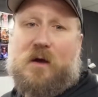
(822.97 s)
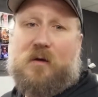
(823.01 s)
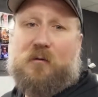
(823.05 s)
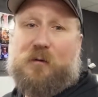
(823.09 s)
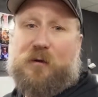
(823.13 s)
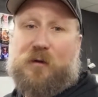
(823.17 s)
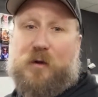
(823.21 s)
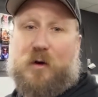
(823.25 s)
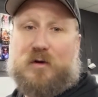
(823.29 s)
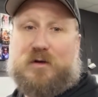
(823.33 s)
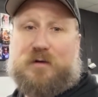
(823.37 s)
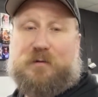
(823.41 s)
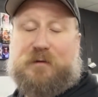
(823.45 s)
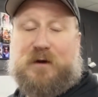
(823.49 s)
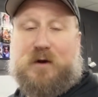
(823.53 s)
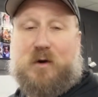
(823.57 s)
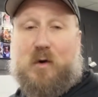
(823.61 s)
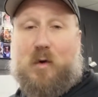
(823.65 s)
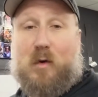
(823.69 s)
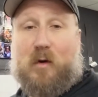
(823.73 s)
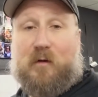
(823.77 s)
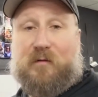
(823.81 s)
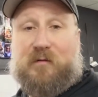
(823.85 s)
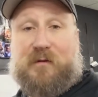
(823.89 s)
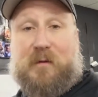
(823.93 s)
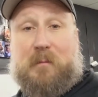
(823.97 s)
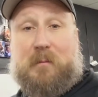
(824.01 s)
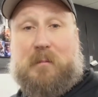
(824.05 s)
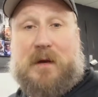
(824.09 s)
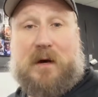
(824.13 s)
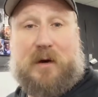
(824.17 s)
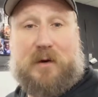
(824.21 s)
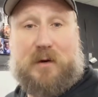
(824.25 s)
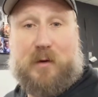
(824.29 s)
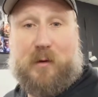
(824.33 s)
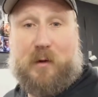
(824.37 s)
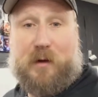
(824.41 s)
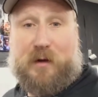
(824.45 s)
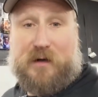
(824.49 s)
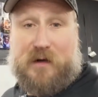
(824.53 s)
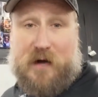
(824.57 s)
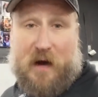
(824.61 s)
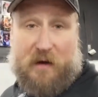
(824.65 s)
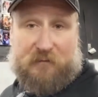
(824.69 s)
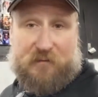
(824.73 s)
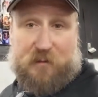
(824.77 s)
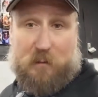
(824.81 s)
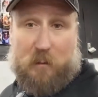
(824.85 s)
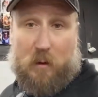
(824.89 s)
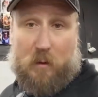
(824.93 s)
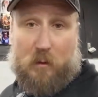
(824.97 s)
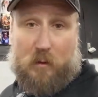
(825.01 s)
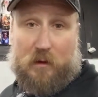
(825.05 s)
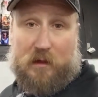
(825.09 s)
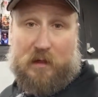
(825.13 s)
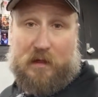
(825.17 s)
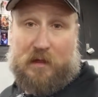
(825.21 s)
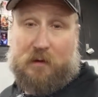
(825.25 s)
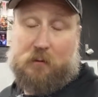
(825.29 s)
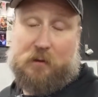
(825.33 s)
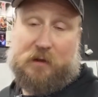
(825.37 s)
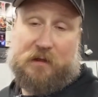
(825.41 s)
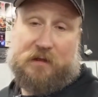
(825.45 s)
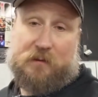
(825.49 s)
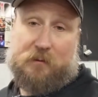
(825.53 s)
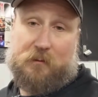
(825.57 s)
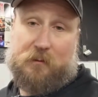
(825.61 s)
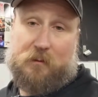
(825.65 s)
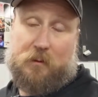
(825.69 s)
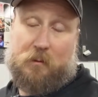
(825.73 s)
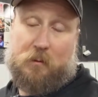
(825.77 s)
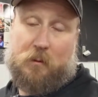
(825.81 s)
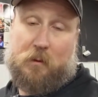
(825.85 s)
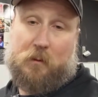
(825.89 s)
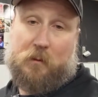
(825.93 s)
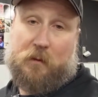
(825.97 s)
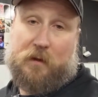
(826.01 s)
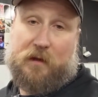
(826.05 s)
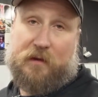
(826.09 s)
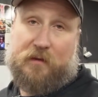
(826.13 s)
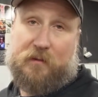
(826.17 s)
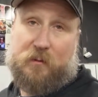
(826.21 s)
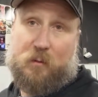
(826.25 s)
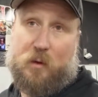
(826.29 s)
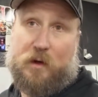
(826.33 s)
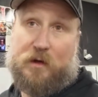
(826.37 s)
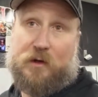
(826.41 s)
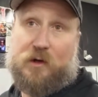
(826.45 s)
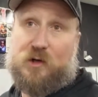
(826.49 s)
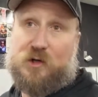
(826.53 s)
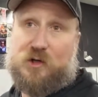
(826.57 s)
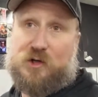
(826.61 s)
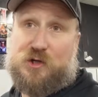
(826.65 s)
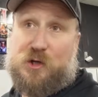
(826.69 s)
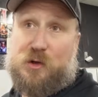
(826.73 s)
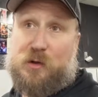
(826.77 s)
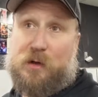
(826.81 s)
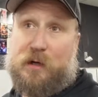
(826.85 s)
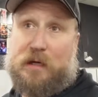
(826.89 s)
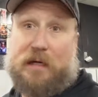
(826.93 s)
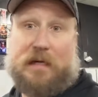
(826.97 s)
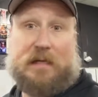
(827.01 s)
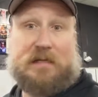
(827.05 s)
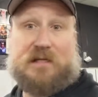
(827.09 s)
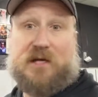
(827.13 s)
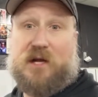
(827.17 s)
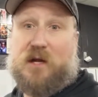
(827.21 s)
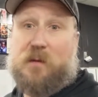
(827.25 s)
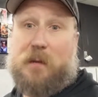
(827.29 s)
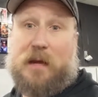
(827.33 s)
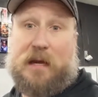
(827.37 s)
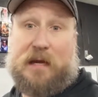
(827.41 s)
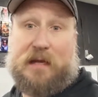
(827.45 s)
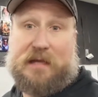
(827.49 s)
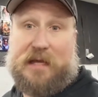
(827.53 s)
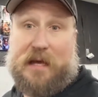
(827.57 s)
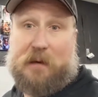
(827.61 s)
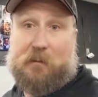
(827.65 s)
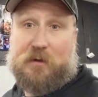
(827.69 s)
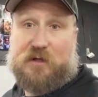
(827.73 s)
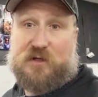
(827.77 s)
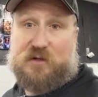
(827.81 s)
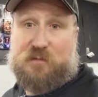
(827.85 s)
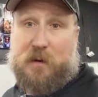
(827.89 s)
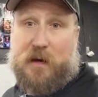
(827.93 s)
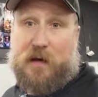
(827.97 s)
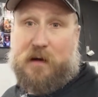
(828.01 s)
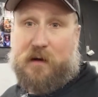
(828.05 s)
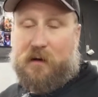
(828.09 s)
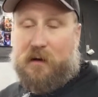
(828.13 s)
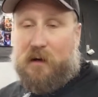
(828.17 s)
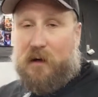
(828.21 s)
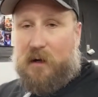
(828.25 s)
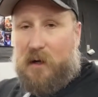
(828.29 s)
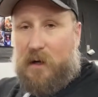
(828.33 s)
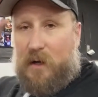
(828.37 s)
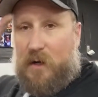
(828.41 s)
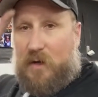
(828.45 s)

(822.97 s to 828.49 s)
For those of you who are familiar and comfortable with what you're shooting, it's going to make it that much better.